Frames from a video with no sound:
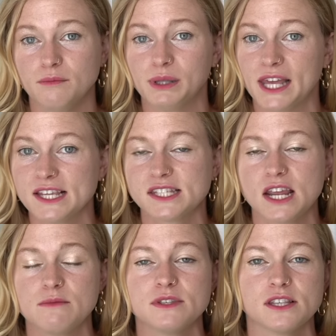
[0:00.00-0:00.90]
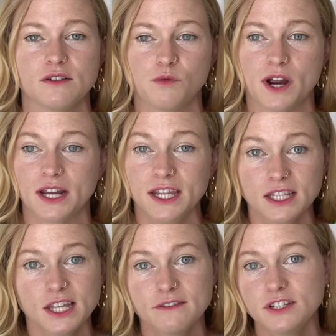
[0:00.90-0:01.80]
place names where he
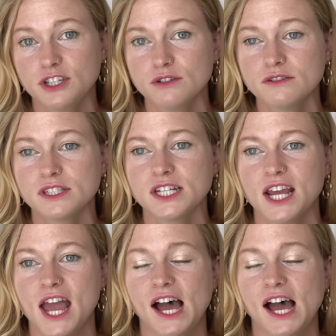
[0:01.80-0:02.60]
lived used.